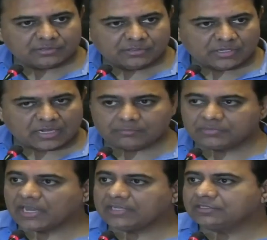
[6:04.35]
And I'm
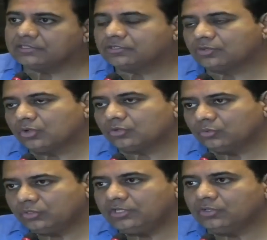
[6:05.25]
delighted that not
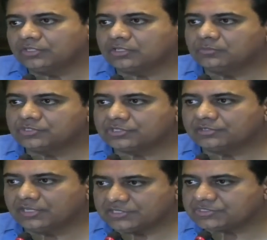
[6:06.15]
only on the commercial
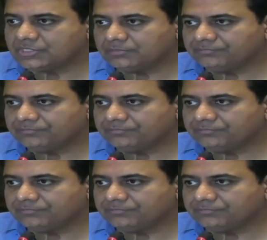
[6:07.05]
real estate,